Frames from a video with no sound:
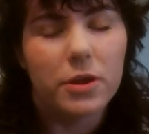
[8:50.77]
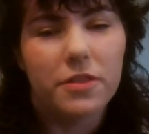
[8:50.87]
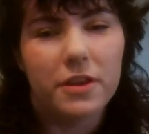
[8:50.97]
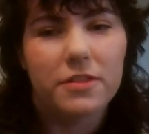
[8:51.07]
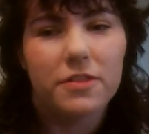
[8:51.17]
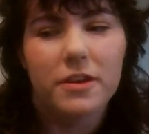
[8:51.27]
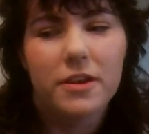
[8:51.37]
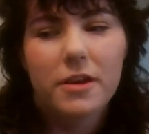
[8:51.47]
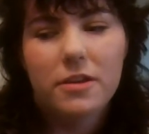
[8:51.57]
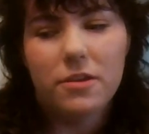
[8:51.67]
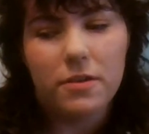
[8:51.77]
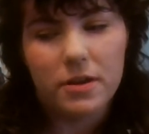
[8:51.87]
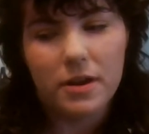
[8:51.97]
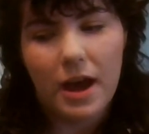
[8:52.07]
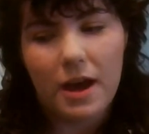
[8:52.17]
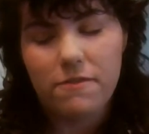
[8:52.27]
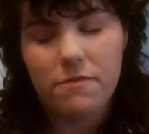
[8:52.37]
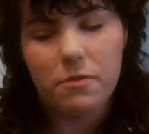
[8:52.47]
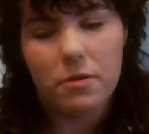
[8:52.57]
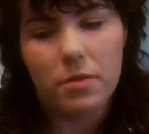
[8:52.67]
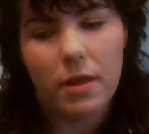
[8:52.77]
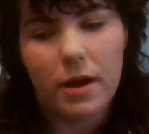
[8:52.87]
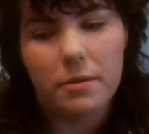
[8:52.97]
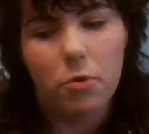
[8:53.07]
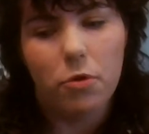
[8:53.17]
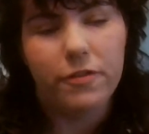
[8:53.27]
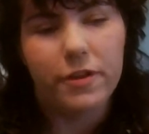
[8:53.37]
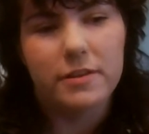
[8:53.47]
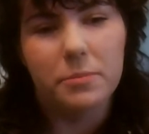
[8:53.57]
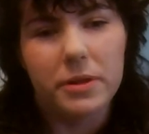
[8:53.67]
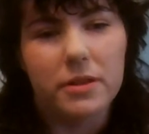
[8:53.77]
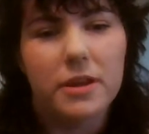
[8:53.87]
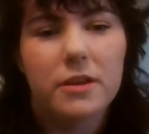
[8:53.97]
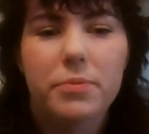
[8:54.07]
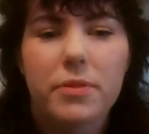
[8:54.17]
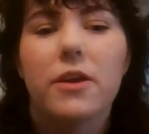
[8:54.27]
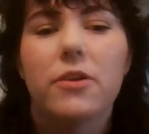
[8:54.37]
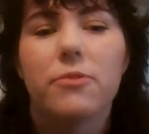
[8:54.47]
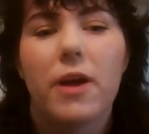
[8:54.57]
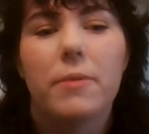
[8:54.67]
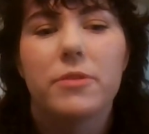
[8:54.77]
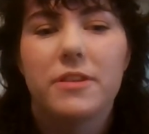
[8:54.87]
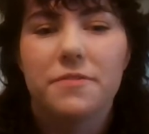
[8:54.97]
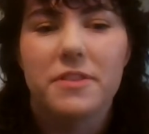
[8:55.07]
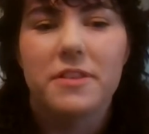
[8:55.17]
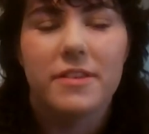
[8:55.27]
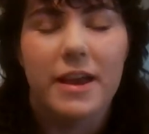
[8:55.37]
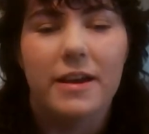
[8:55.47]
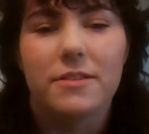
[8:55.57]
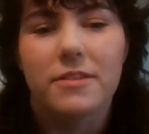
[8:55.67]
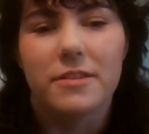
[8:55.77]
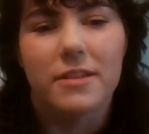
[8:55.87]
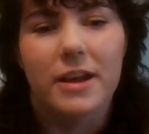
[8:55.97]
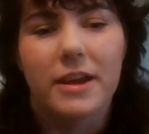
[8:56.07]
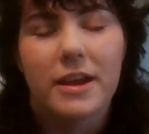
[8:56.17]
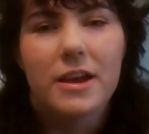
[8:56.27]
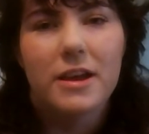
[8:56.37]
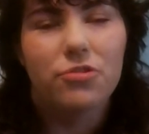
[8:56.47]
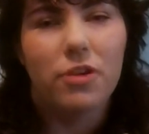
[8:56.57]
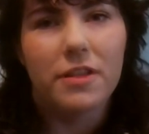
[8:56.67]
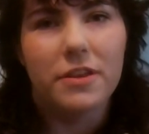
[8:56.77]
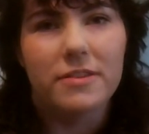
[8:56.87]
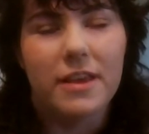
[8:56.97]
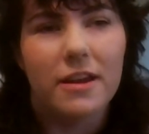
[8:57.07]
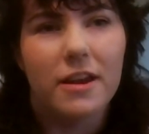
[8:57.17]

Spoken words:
I think that you can have like more flexibility to play around with different sounds and like try things out.